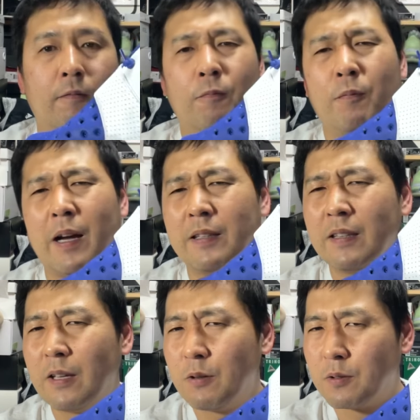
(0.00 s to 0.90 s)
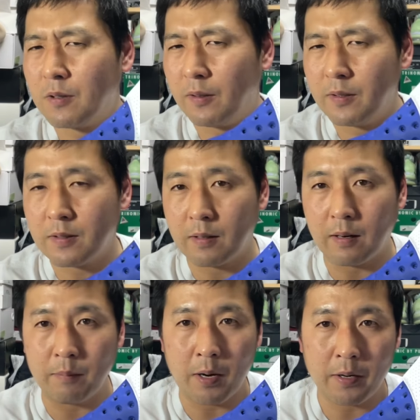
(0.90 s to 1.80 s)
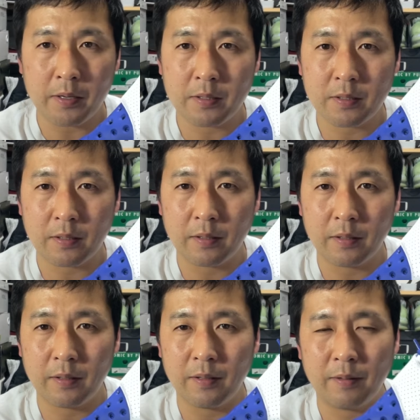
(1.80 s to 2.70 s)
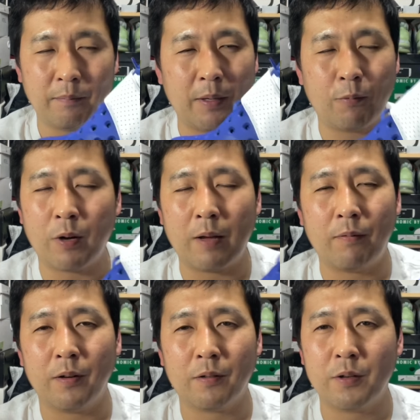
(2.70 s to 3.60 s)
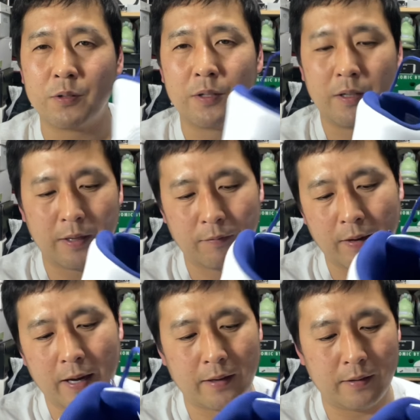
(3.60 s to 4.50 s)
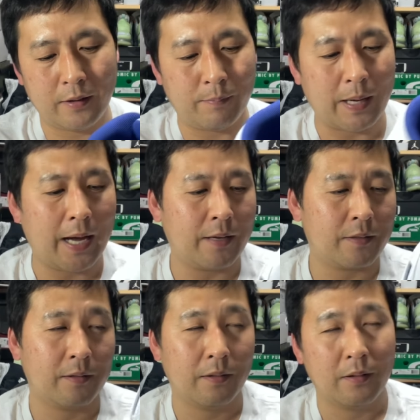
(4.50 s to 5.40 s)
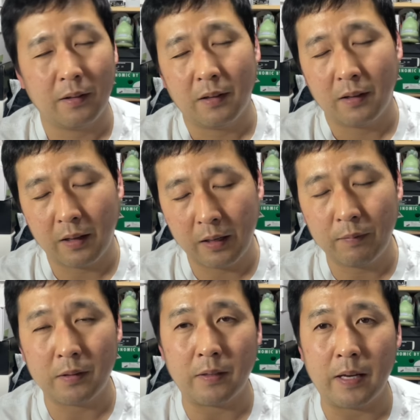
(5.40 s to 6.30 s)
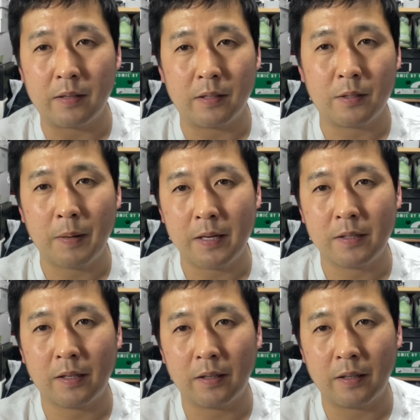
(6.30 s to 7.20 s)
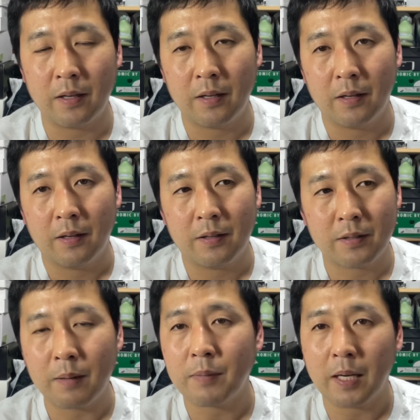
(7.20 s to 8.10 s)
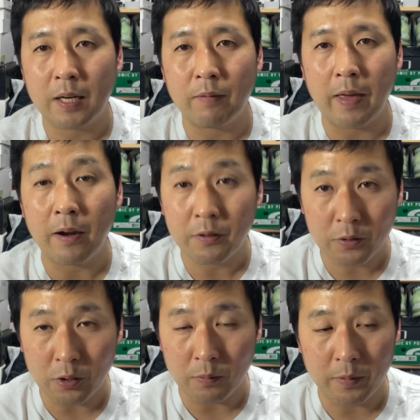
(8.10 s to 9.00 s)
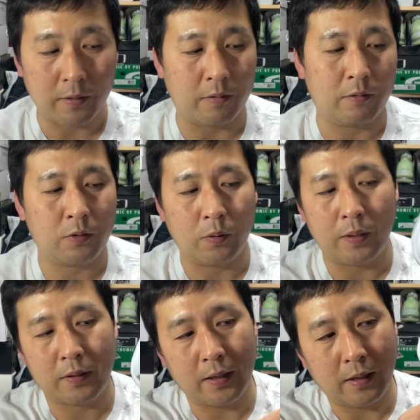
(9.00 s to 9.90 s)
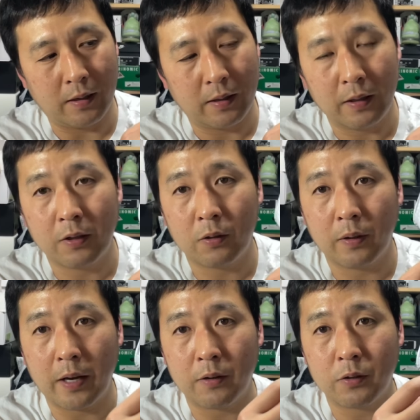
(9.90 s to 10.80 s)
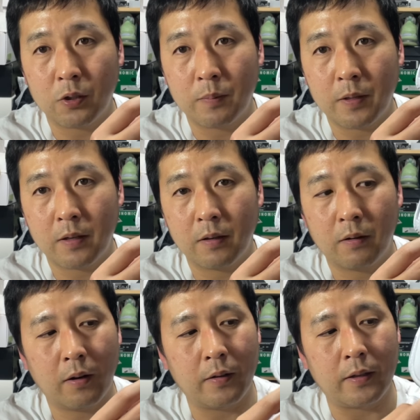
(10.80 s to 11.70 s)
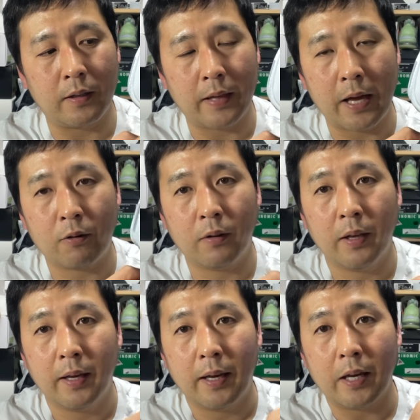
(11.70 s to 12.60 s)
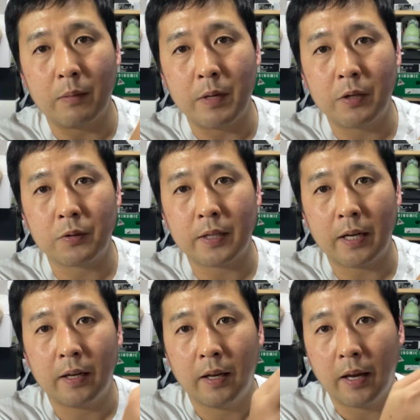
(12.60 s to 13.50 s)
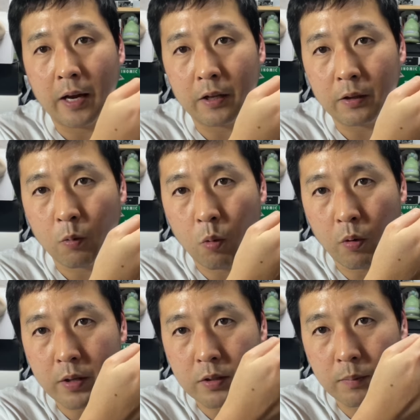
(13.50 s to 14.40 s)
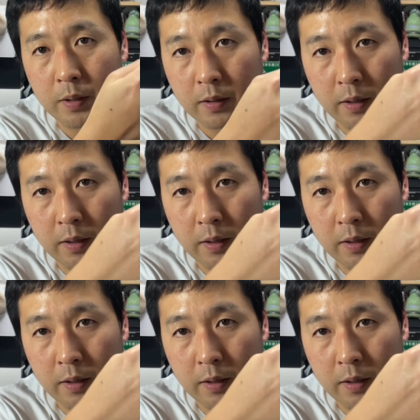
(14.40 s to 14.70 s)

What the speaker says: I think they used to call this the harmonics, but whatever cushioning they've had in the past and even today's, it's basically some kind of air tube here. So it's got a little air tube here on the lateral and the medial side, and at the core it's a bit